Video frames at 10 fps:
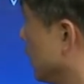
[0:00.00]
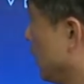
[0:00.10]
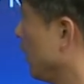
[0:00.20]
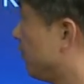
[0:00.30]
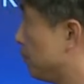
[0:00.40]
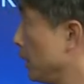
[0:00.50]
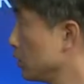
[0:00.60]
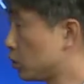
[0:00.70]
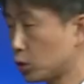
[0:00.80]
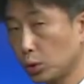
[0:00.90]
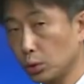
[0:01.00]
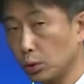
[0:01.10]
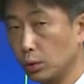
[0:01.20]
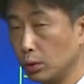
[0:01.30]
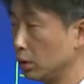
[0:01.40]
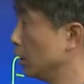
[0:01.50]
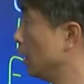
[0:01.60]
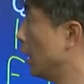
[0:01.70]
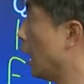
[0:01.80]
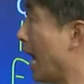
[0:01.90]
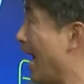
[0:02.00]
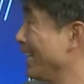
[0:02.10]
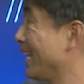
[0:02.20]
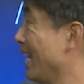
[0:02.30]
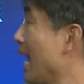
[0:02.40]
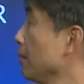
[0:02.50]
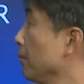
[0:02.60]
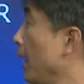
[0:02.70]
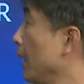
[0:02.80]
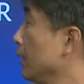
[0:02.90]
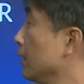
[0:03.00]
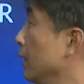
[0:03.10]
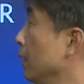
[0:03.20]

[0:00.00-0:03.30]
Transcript: If P is true, I cannot make